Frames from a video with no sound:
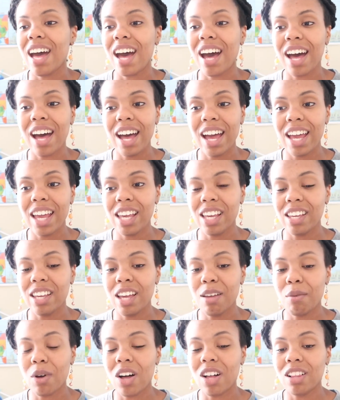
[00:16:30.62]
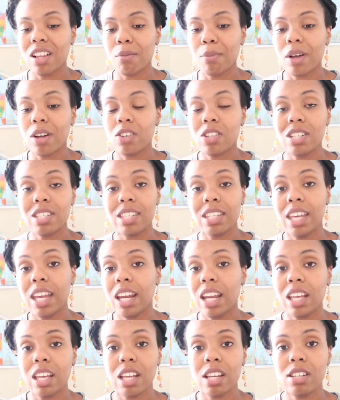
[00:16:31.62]
I am all about just
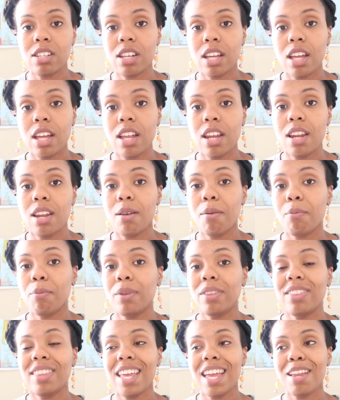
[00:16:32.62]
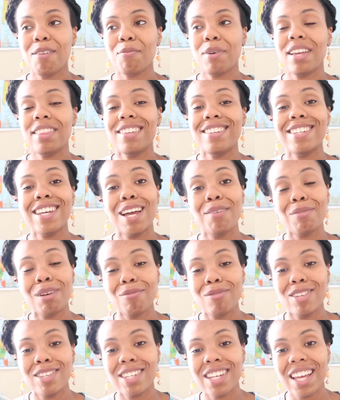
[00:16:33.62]
getting it done, but then by the time
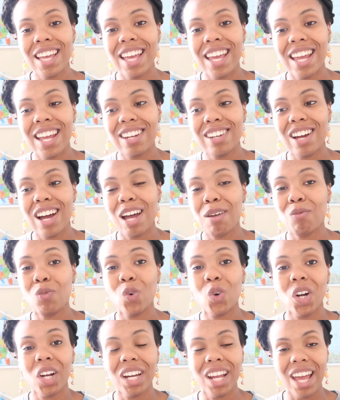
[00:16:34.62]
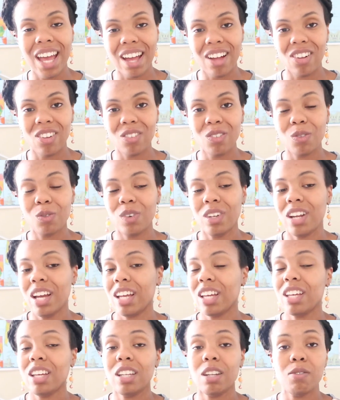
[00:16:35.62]
I'm done, I'm worn out, when
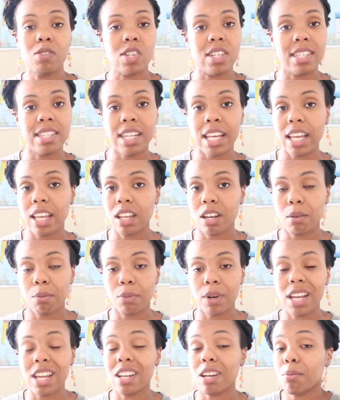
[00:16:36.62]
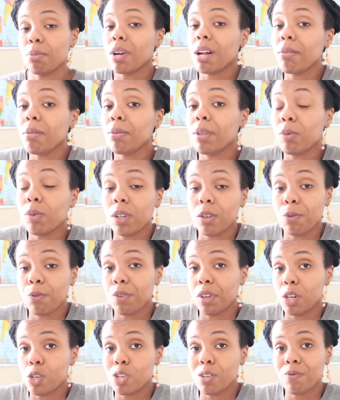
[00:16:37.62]
I could have just taken a break and I probably would have
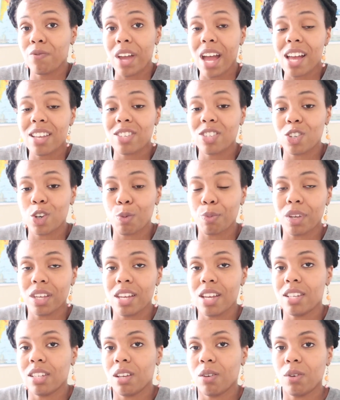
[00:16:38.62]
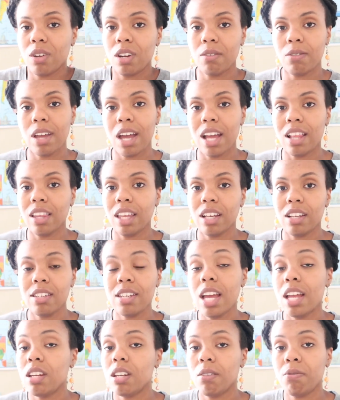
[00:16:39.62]
finished faster because I would have had like
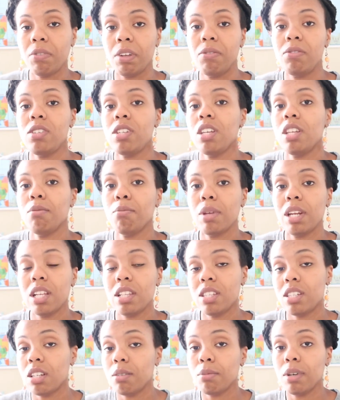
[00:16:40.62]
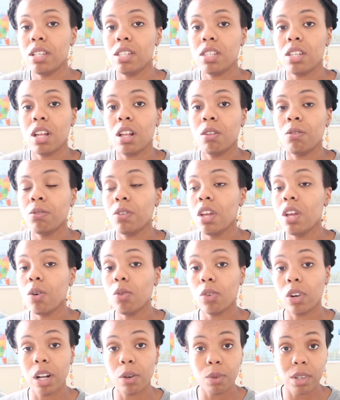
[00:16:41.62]
10 to 15 minutes to myself
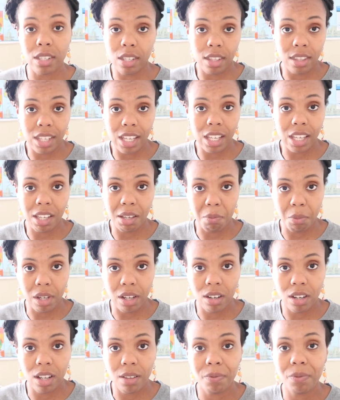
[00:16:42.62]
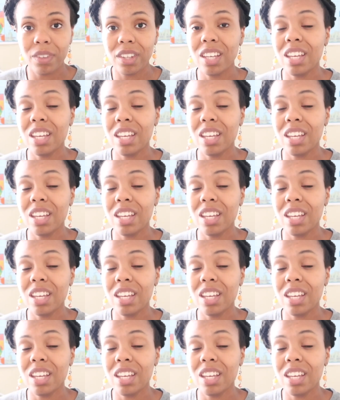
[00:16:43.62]
where I wasn't thinking about it.